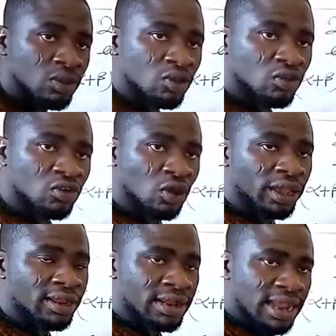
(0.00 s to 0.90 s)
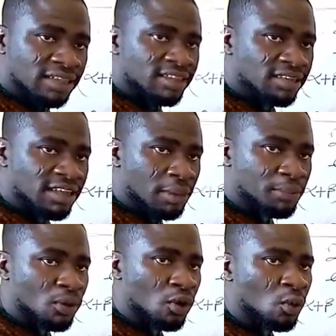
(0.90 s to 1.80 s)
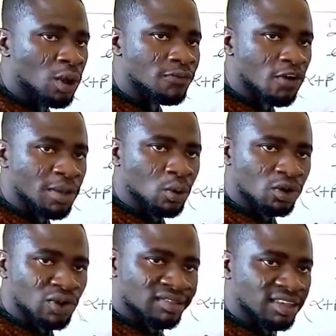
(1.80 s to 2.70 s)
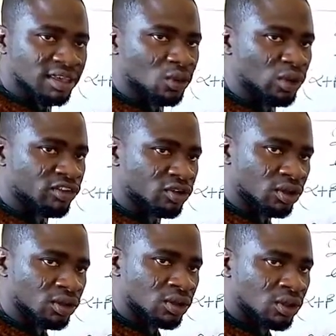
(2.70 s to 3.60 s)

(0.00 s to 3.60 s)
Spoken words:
So in the next example, we will form a quadratic equation,